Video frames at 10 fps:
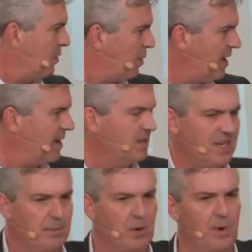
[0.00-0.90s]
We're not going to say
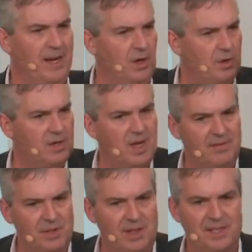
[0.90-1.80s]
I'm going to write a good
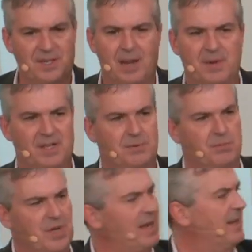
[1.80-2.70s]
novel, I'm going to jot down